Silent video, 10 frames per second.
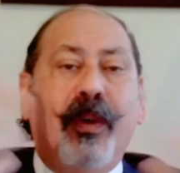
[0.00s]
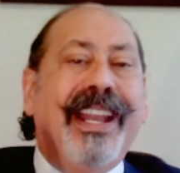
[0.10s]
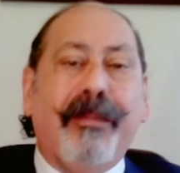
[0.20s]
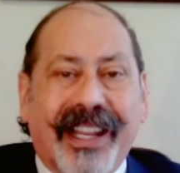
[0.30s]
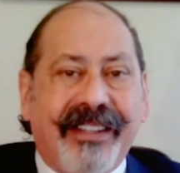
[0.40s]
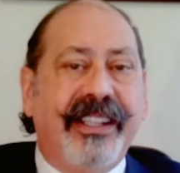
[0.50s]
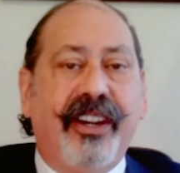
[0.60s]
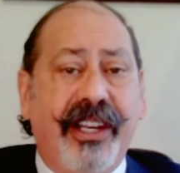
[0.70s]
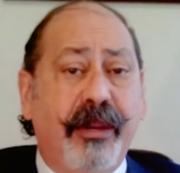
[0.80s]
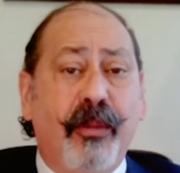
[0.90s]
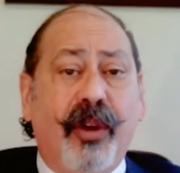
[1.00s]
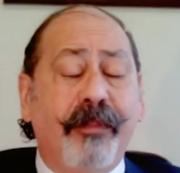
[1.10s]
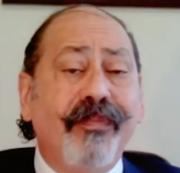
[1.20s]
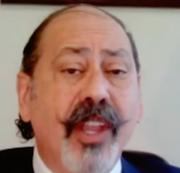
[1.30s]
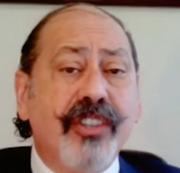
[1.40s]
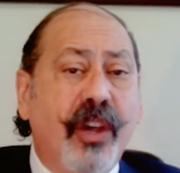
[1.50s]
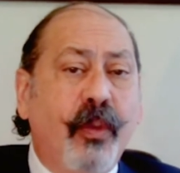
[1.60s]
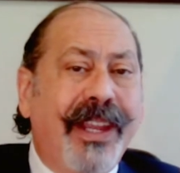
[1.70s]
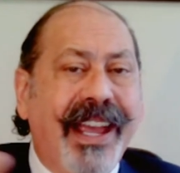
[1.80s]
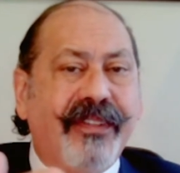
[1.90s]
it when I'm not there anymore?
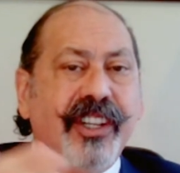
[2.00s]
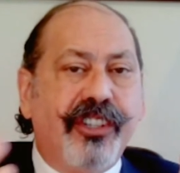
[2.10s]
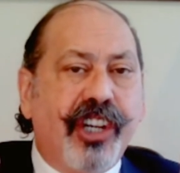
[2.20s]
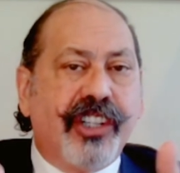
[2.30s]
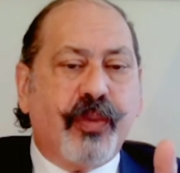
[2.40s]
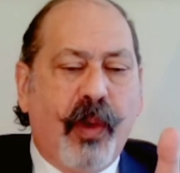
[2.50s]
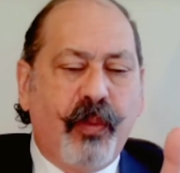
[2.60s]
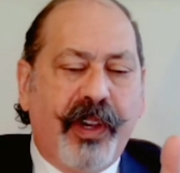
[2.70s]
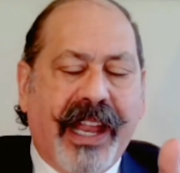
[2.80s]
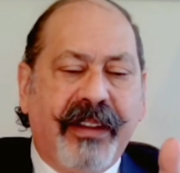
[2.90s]
So we have to adjust. What would